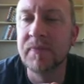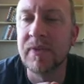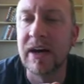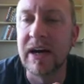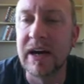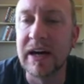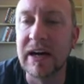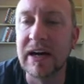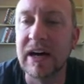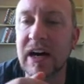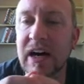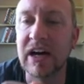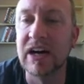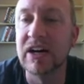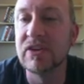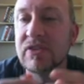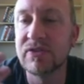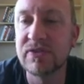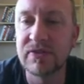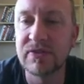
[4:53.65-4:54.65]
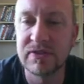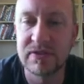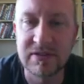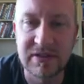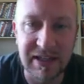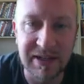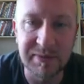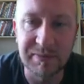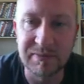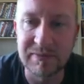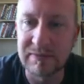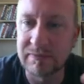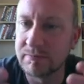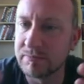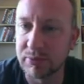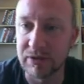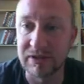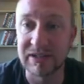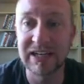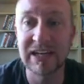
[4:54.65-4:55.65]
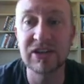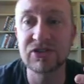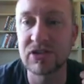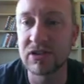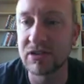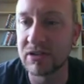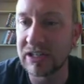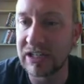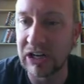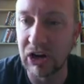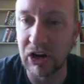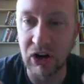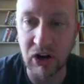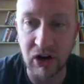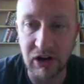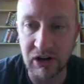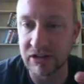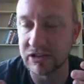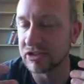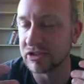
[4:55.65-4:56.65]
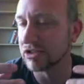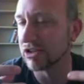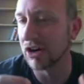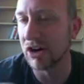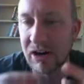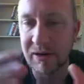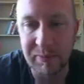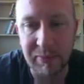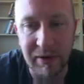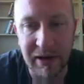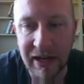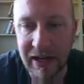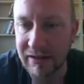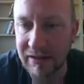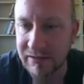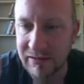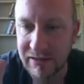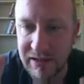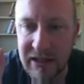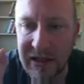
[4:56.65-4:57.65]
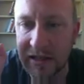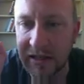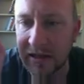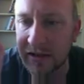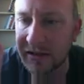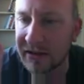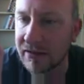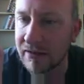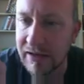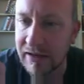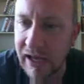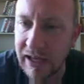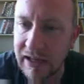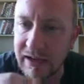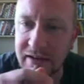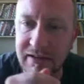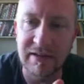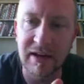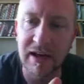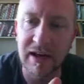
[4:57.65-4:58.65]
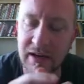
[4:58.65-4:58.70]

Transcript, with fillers: uh, of some potentially large, complex, tedious data set.